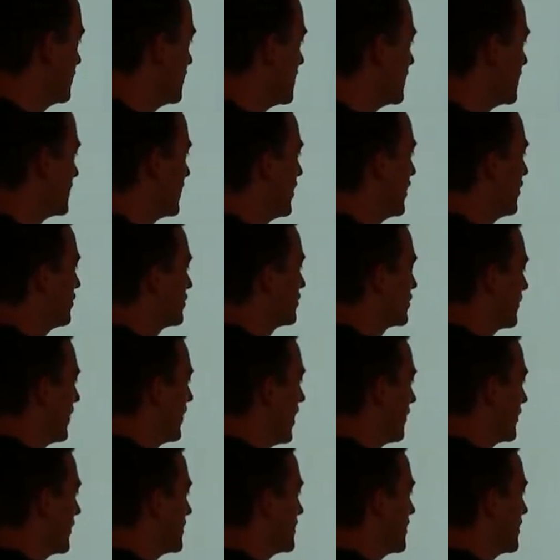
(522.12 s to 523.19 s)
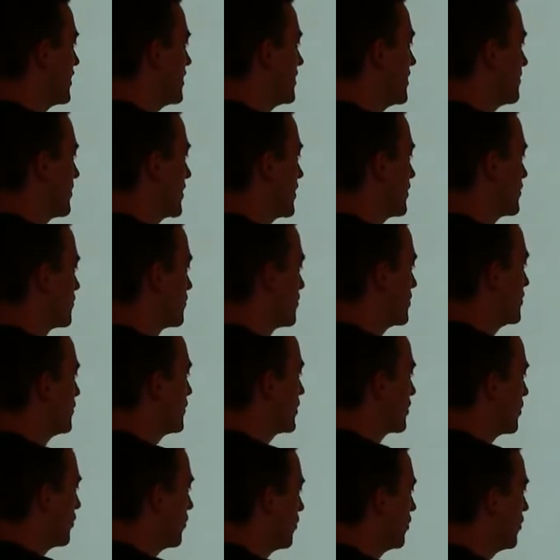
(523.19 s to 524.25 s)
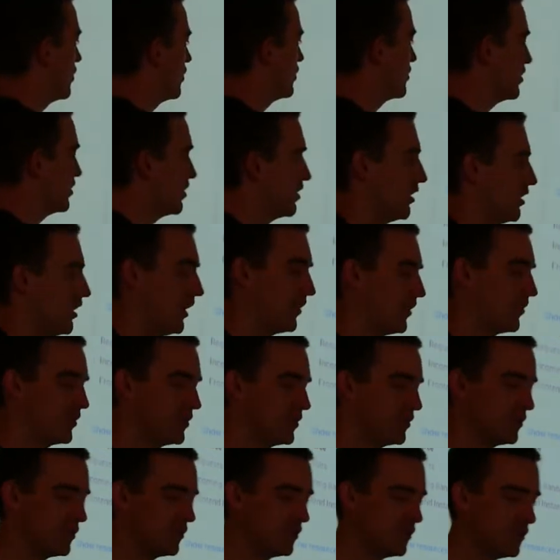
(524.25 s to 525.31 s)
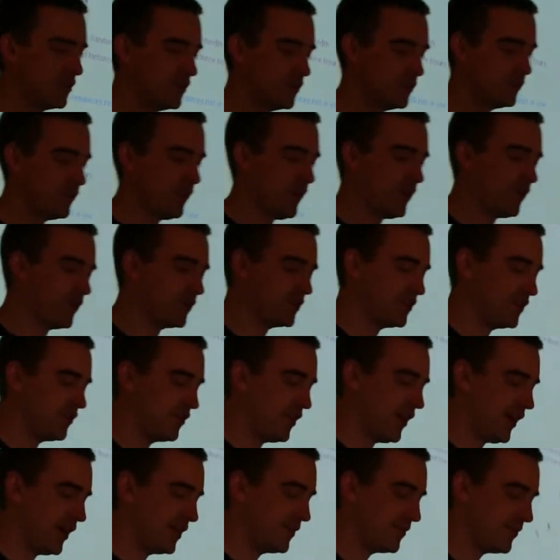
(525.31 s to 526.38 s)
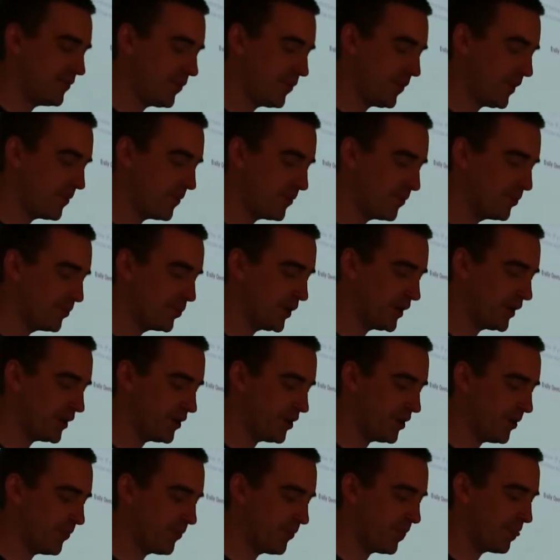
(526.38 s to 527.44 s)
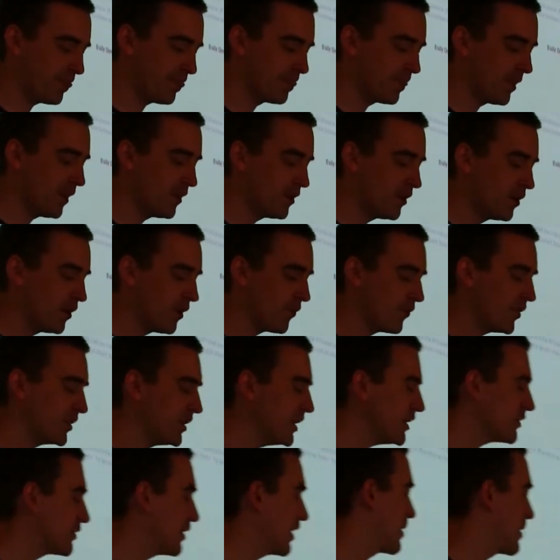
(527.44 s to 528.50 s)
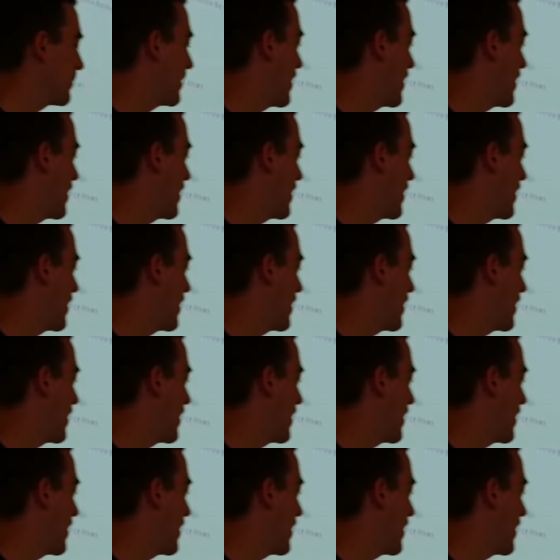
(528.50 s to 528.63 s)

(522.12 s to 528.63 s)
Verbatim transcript: details of how they did it, but it's really cool uh, how, they, how they did that. But um, the neat thing